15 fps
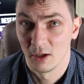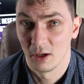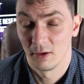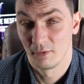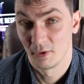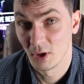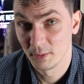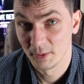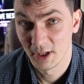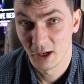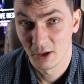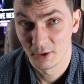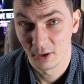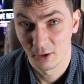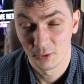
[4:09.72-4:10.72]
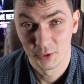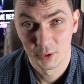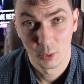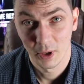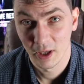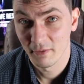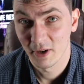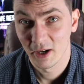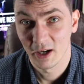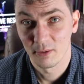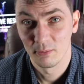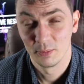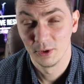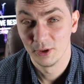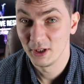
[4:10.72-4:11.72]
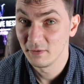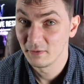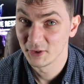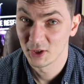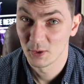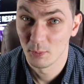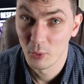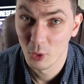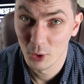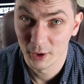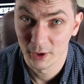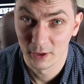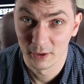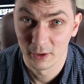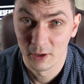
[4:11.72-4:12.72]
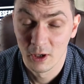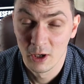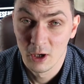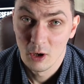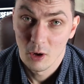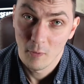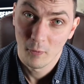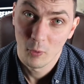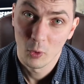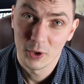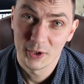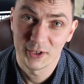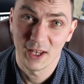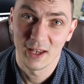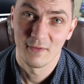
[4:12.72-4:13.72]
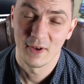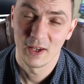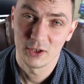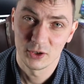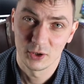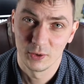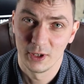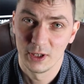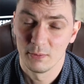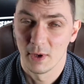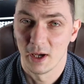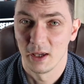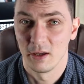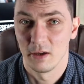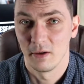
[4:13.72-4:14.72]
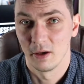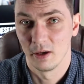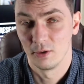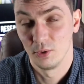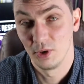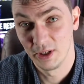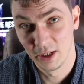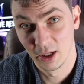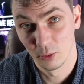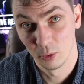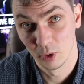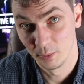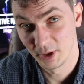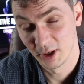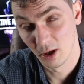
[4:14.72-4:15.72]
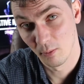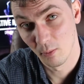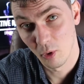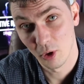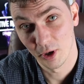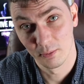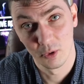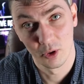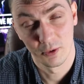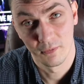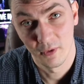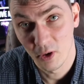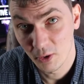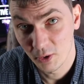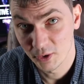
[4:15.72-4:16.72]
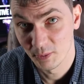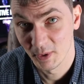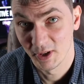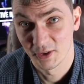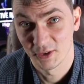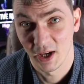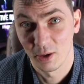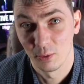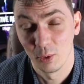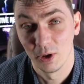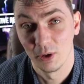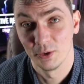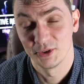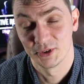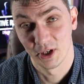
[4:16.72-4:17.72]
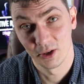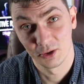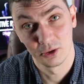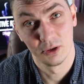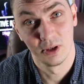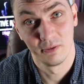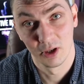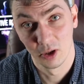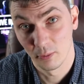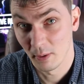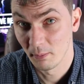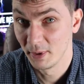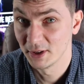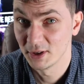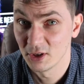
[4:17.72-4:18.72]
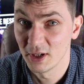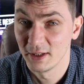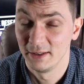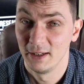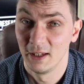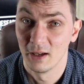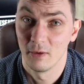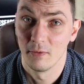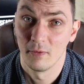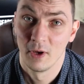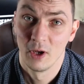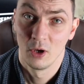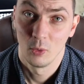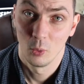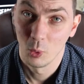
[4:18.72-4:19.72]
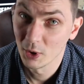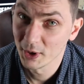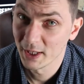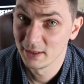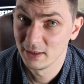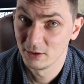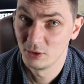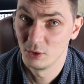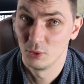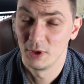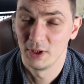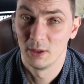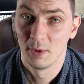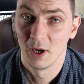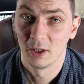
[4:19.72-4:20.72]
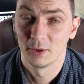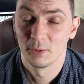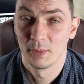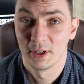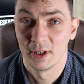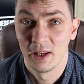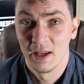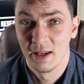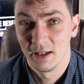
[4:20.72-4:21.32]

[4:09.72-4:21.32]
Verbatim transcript: uh, from the articles, so whatever I believe is important. Of course, eventually my uh, reading will become more and more focused because I will start to develop a better idea of what I need to read about. But